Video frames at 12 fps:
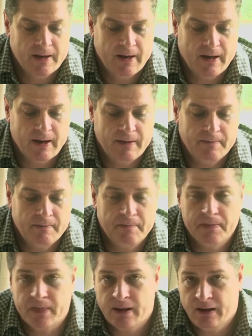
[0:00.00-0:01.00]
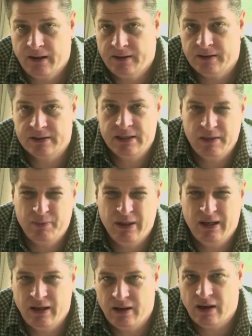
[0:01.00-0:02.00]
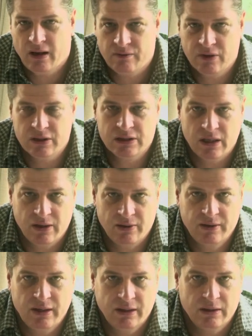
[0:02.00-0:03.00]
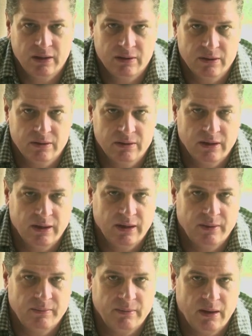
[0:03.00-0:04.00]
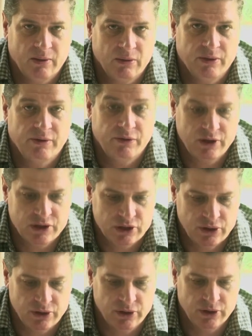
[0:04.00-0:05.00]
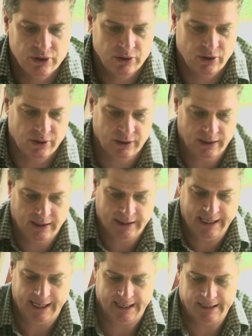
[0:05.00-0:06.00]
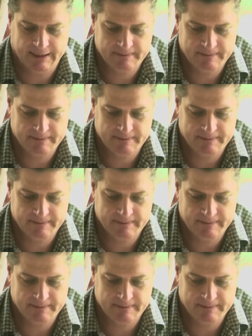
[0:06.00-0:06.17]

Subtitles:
And the CPD, I've got a slide on that I will refresh you on again.